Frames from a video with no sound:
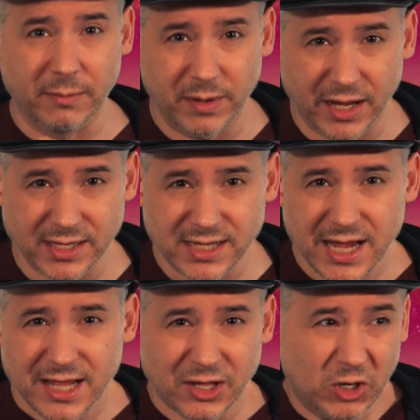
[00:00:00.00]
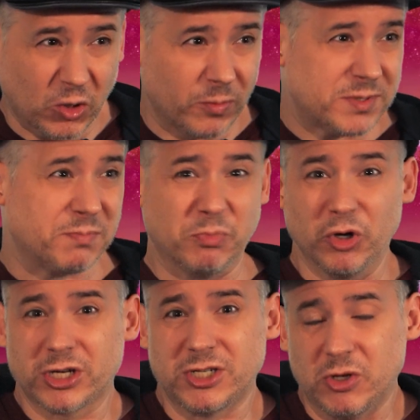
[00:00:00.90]
because the GURPS
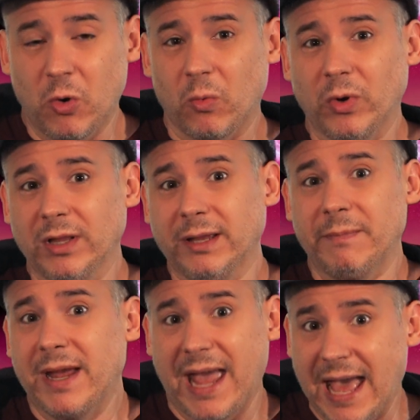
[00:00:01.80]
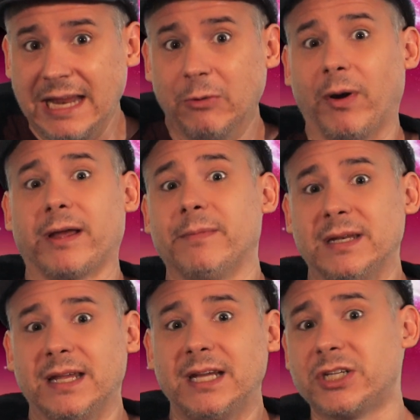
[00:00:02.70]
books don't really make any
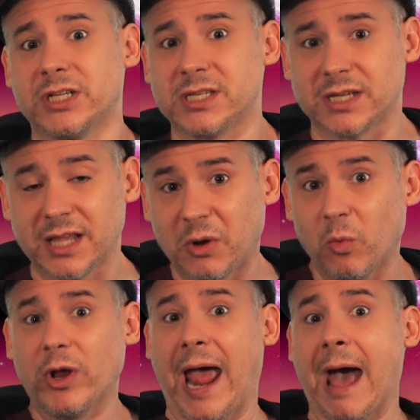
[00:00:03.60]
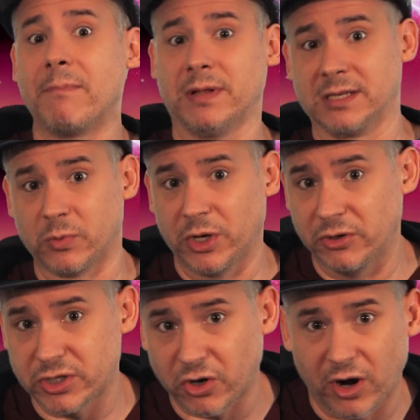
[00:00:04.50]
recommendations on like what happens when you
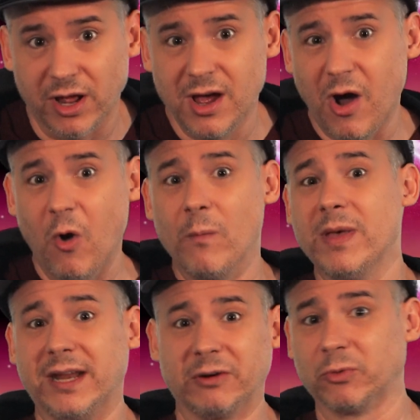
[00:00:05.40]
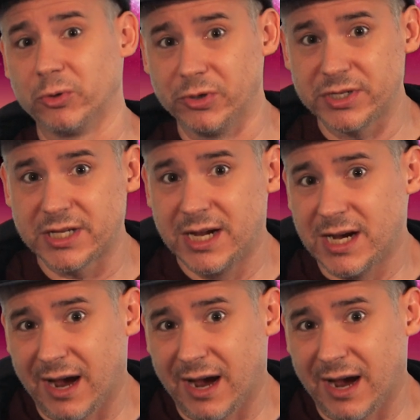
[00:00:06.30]
start omitting rules.